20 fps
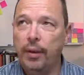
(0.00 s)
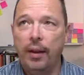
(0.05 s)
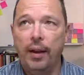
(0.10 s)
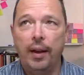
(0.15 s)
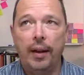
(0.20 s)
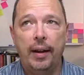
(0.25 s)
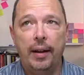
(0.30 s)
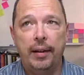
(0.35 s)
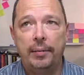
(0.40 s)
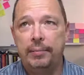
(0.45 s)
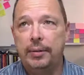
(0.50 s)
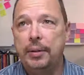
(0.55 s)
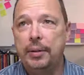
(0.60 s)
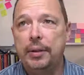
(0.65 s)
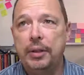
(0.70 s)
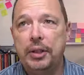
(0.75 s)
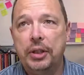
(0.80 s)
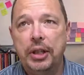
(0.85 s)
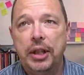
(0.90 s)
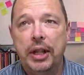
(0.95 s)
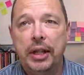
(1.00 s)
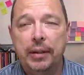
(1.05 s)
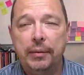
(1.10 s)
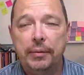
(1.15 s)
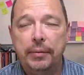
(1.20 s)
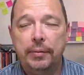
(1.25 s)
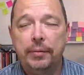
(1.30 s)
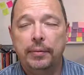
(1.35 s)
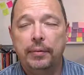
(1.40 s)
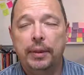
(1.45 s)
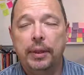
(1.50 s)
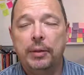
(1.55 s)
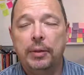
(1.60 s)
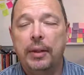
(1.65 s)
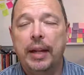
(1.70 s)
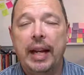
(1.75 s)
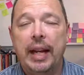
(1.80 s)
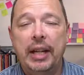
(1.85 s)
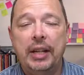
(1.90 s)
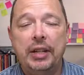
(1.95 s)
to achieve
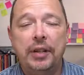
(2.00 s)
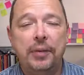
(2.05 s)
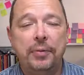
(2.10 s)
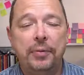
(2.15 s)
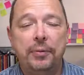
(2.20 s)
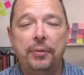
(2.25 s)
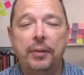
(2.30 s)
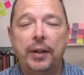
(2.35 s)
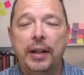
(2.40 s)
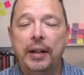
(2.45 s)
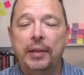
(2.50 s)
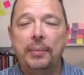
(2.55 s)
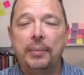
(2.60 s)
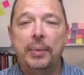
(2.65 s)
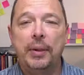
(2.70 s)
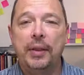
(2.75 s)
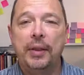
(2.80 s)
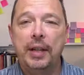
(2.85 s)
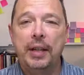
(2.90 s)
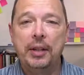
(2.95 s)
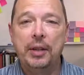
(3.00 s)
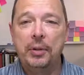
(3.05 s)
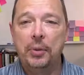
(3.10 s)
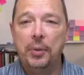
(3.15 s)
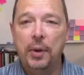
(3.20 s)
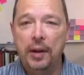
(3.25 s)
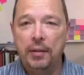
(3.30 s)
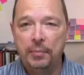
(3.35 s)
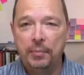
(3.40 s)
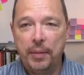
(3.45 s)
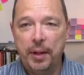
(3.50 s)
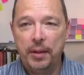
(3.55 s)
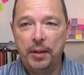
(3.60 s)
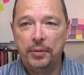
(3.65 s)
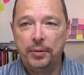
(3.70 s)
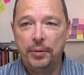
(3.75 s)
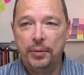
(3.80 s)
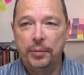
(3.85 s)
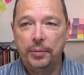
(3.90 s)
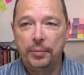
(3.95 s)
location freedom within 12
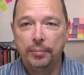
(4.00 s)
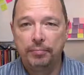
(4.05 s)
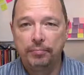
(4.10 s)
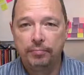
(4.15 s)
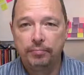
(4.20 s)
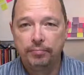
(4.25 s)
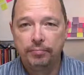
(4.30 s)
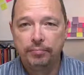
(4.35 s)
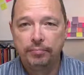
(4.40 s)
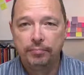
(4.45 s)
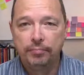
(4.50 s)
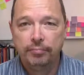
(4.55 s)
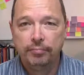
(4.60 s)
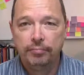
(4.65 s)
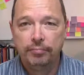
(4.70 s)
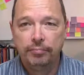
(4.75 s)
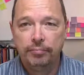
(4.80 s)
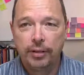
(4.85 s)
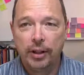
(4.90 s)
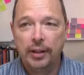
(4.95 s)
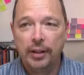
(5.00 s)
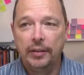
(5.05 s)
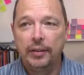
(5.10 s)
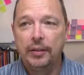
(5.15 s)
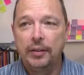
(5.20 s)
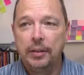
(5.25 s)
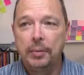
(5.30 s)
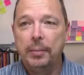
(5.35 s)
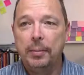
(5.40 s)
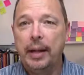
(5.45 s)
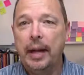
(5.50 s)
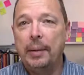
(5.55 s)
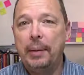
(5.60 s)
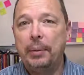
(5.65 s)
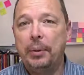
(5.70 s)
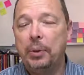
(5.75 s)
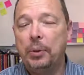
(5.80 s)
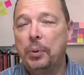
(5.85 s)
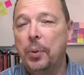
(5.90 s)
months. Right? To be able to